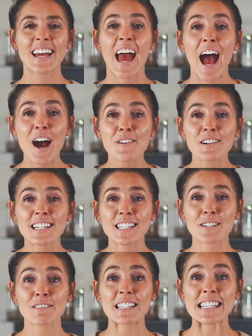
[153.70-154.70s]
How
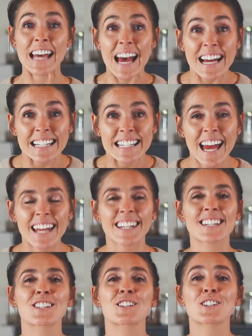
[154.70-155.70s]
easy was that? And it
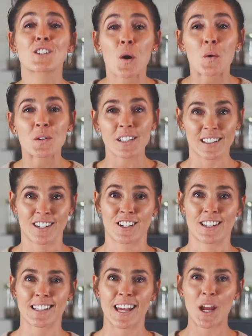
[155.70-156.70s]
is so
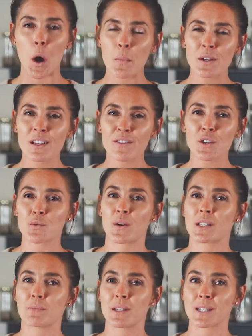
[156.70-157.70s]
delicious. I hope you love this
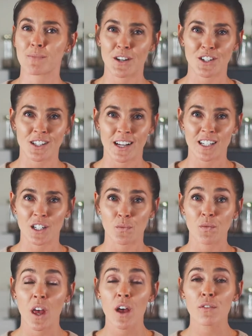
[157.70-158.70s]
recipe as much as I do.
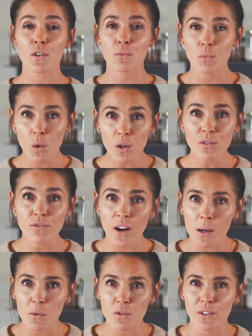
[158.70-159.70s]
For more
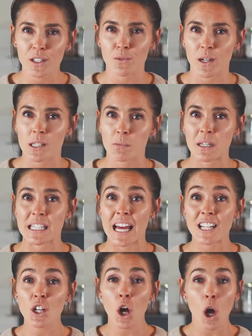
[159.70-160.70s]
fiber-filled recipes,
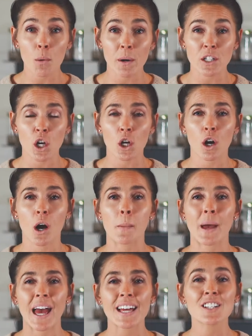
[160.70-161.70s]
head to allbrand.com
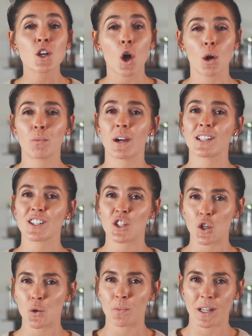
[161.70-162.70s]
and Allbrand's
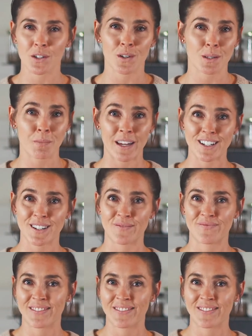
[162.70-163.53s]
new Pinterest page.